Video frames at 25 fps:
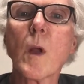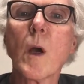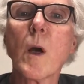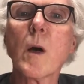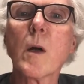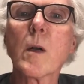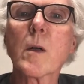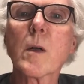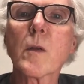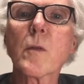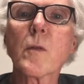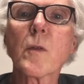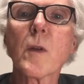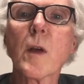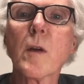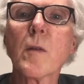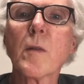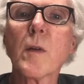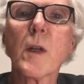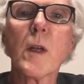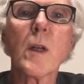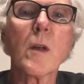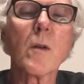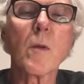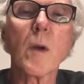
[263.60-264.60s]
doesn't have
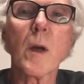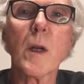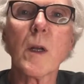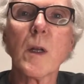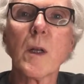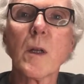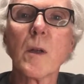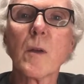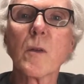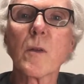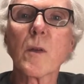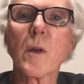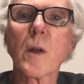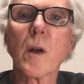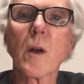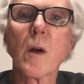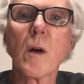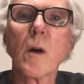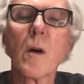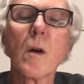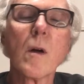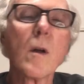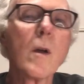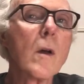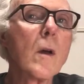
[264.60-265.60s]
any ratings at
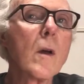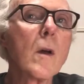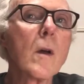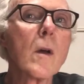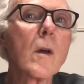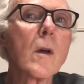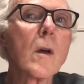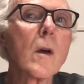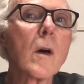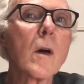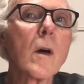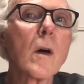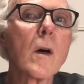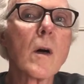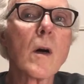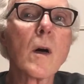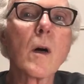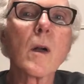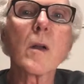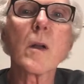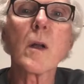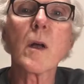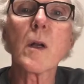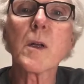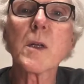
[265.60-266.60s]
all.
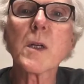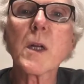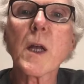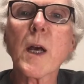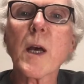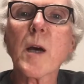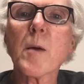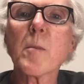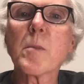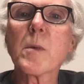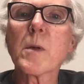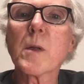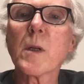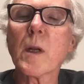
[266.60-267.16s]
On Untapped,